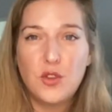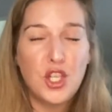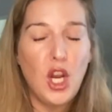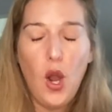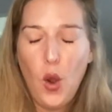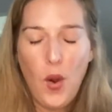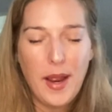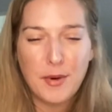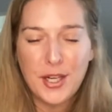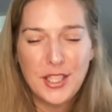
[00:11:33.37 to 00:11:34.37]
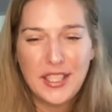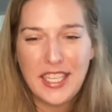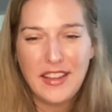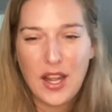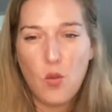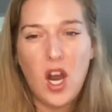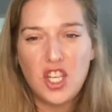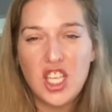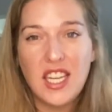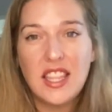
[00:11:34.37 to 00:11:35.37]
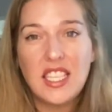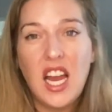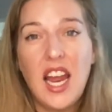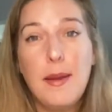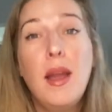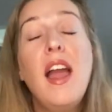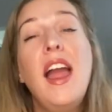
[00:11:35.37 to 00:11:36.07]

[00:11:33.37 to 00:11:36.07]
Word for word: show I'm currently like watching at the time.